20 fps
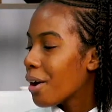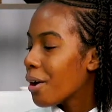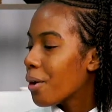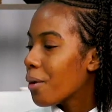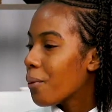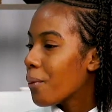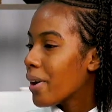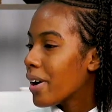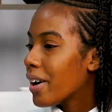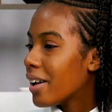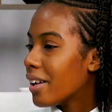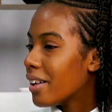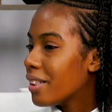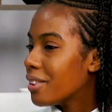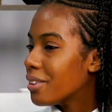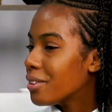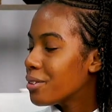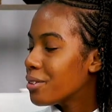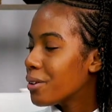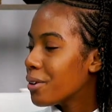Well,
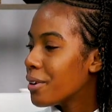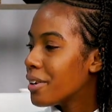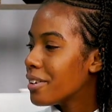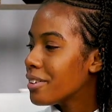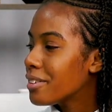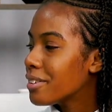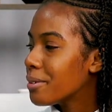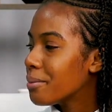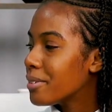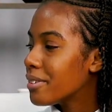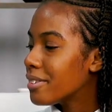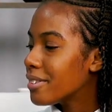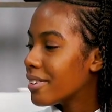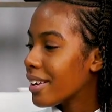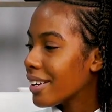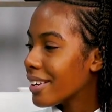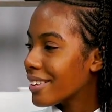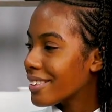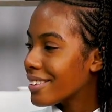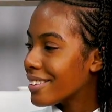the tourism
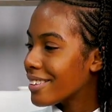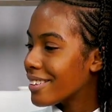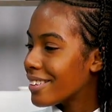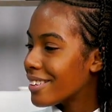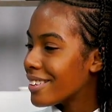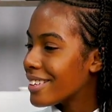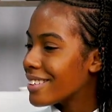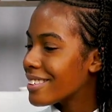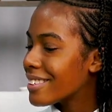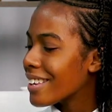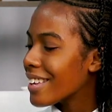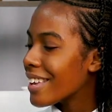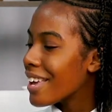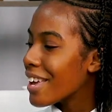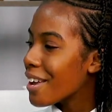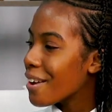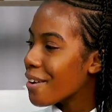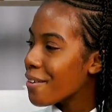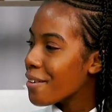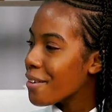sector is an
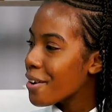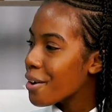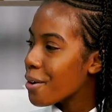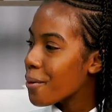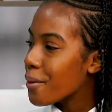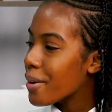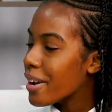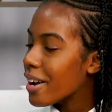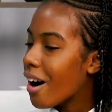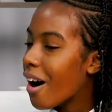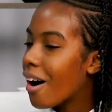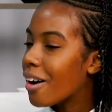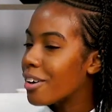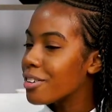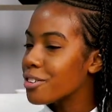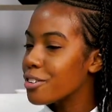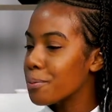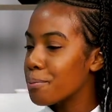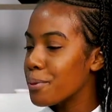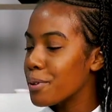area where
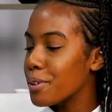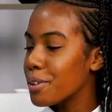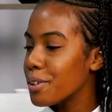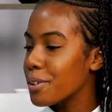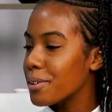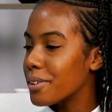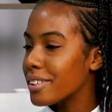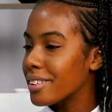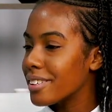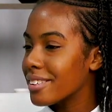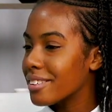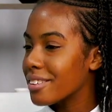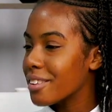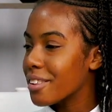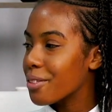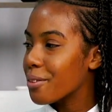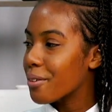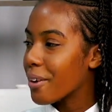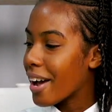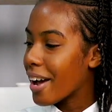entrepreneurs
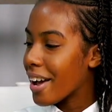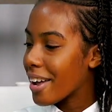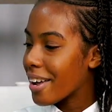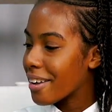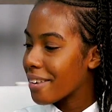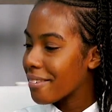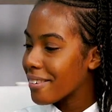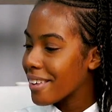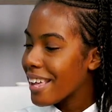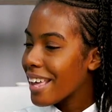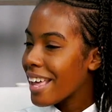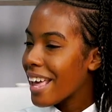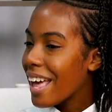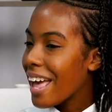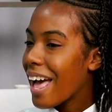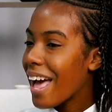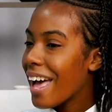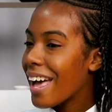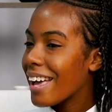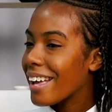thrive.
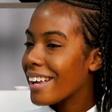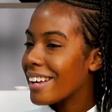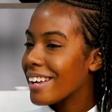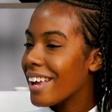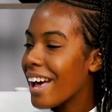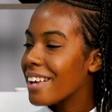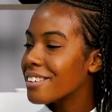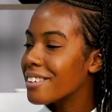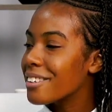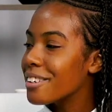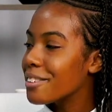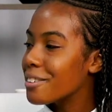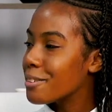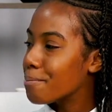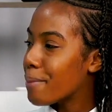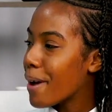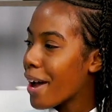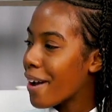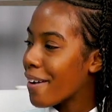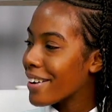And as an
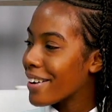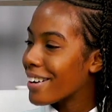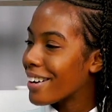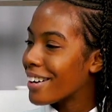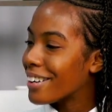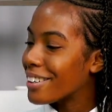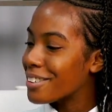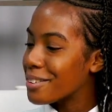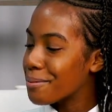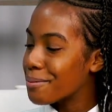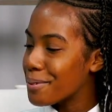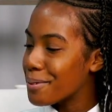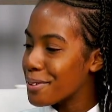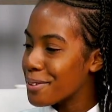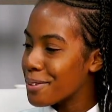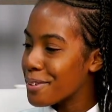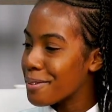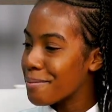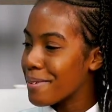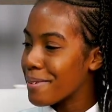aspiring
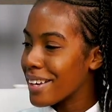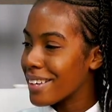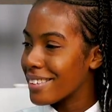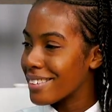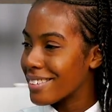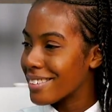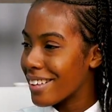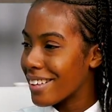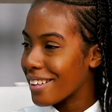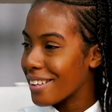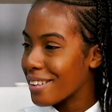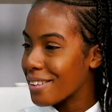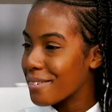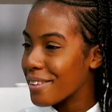entrepreneur myself,